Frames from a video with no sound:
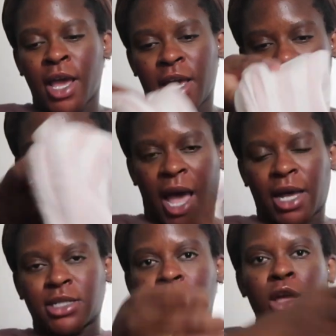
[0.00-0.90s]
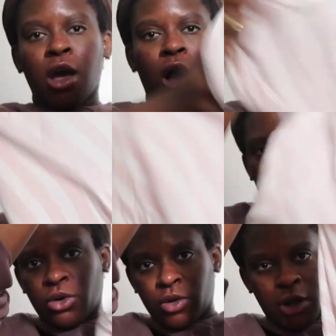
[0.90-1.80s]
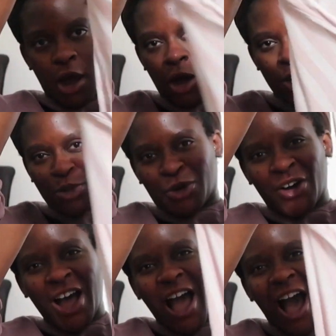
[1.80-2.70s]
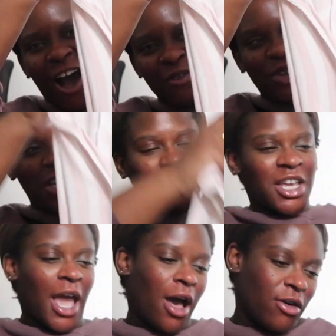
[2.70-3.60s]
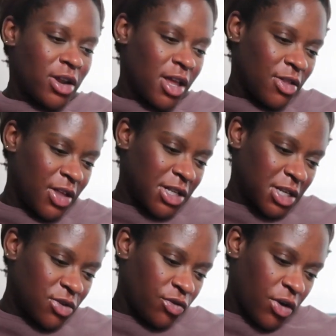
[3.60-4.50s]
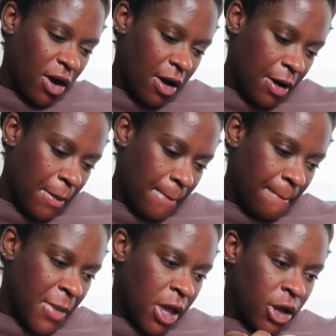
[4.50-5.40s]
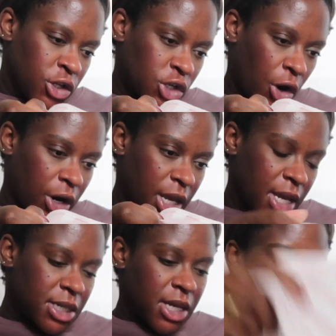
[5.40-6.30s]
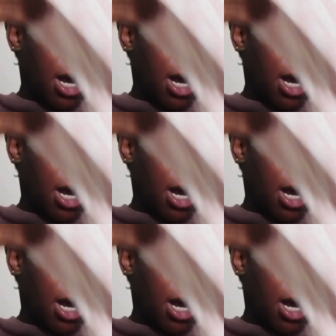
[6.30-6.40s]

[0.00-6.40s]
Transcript: exact PJ gown. This is from Target. I